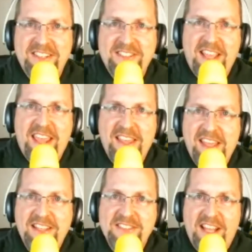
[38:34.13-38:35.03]
it's
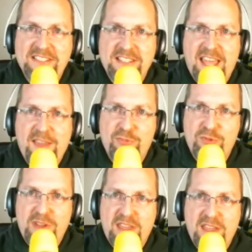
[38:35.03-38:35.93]
Alien Sex Slave
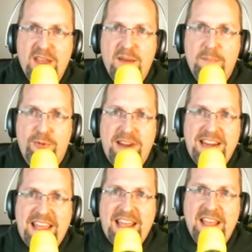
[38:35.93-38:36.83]
3
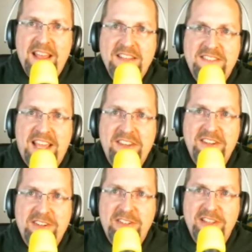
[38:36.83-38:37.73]
Breeding
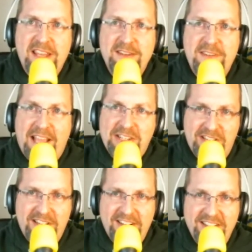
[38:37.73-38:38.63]
Tentacle
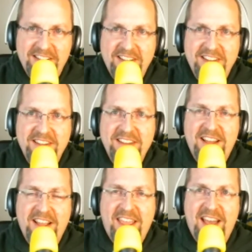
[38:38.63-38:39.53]
Invasion.
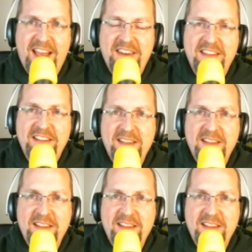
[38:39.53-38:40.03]
Again,